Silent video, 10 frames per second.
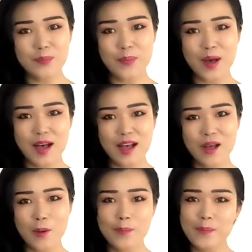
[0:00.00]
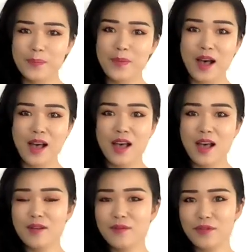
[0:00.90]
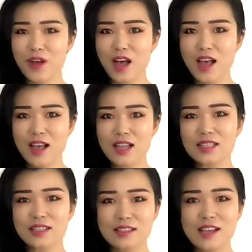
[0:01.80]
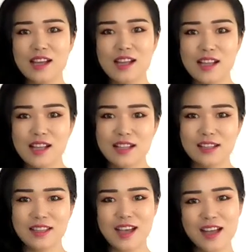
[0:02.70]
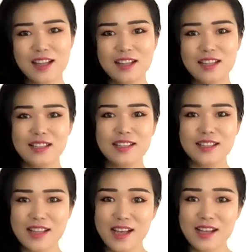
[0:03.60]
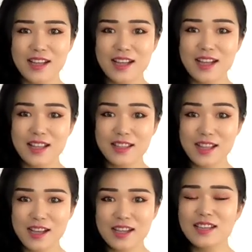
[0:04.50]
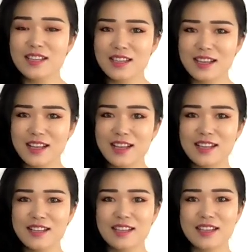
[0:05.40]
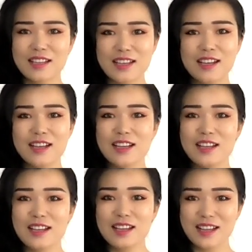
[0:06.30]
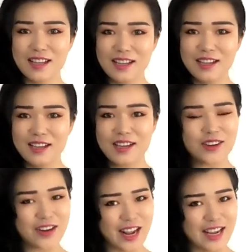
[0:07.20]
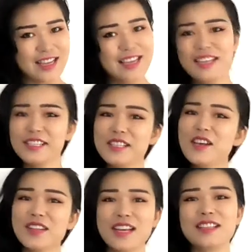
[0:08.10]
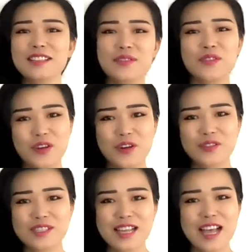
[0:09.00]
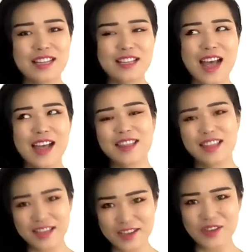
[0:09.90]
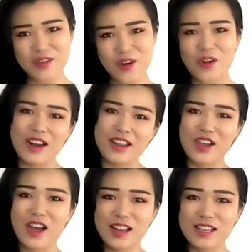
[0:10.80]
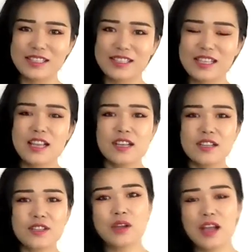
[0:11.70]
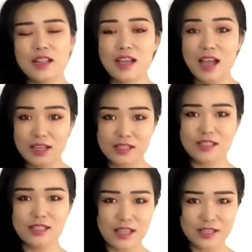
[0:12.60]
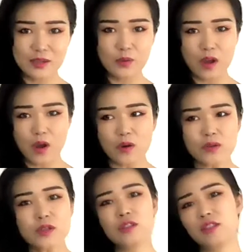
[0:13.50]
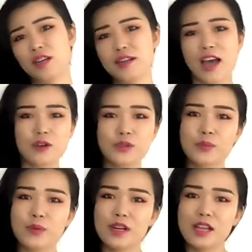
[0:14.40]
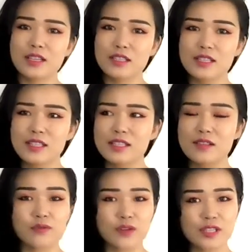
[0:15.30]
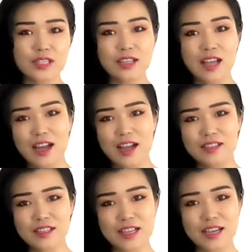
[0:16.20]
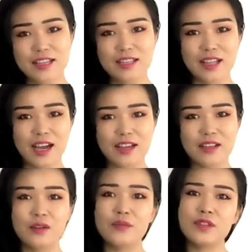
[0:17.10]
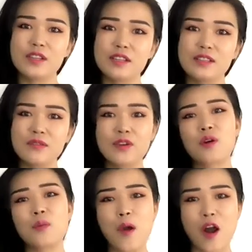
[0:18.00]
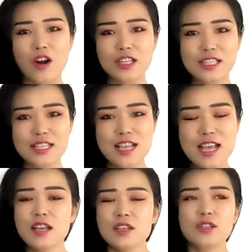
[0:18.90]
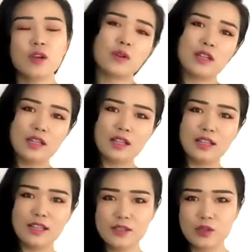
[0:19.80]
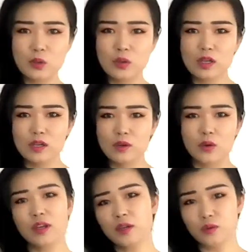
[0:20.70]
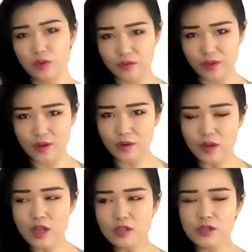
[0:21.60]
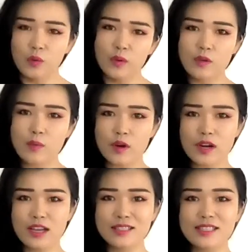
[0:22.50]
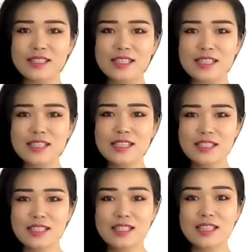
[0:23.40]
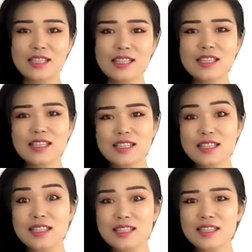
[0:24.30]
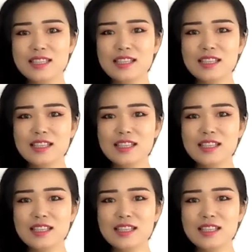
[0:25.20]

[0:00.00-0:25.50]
p, m, f, d, t, n, l, g, k, h, right? It's not that difficult, and I think you already got it. So at the lesson, we also learned how to pronounce the first line and the second line of the difficult parts. So let's do a quick review. So when you pronounce G, Qi, Si,